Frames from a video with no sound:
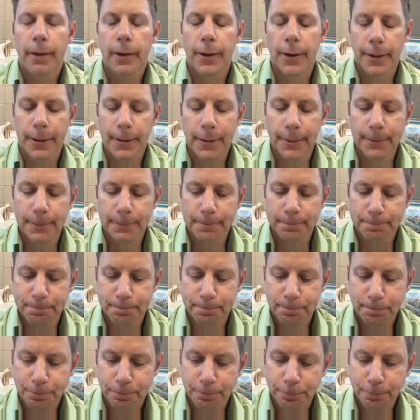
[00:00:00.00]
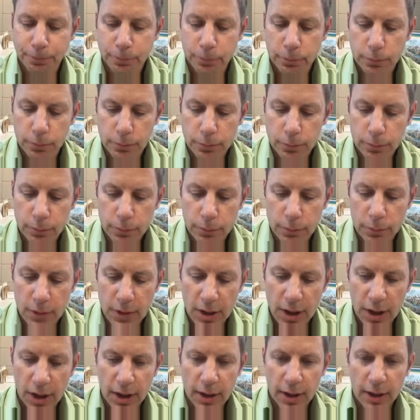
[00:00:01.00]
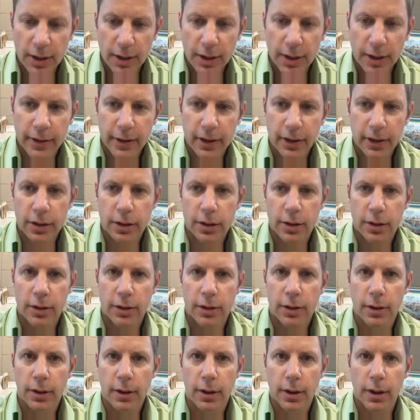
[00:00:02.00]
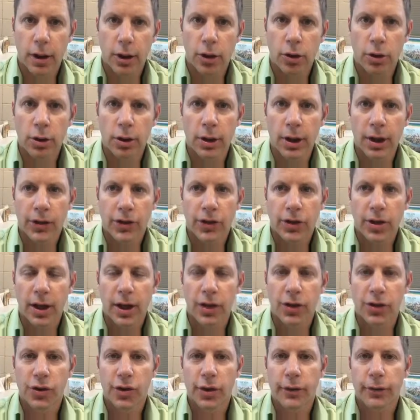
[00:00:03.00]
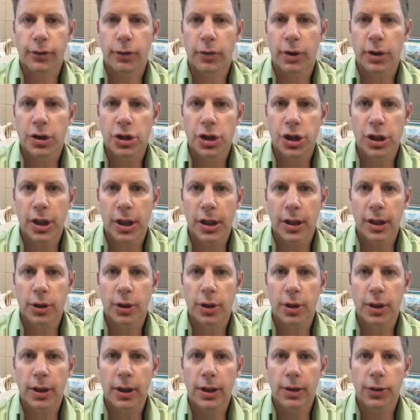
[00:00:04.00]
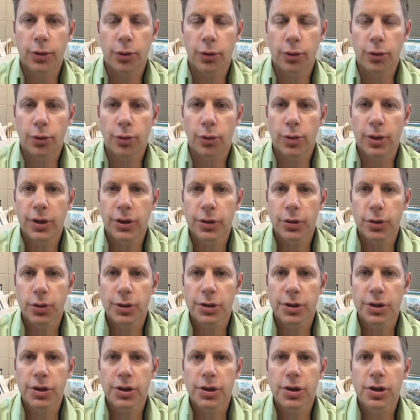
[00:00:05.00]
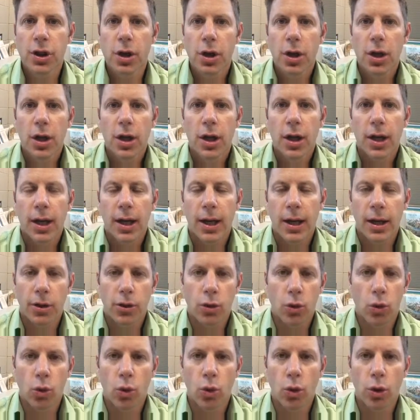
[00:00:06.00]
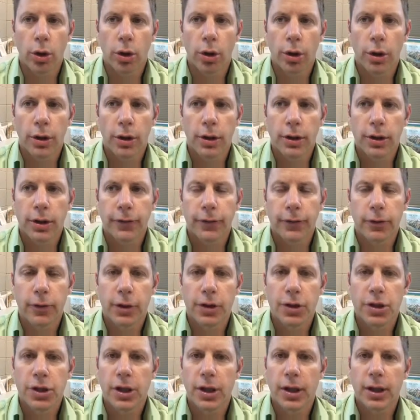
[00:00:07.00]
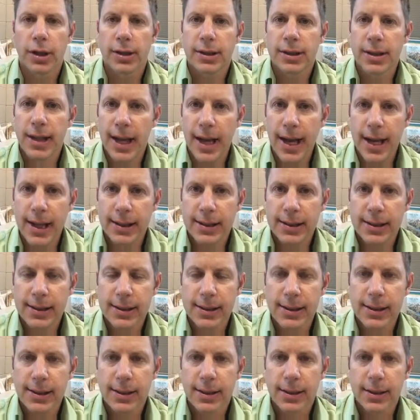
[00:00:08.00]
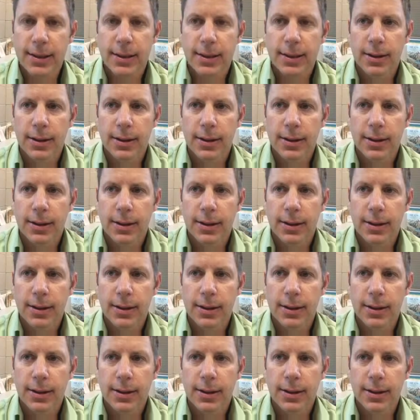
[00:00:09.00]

I think a good lesson has differentiated either resources and or differentiated tasks.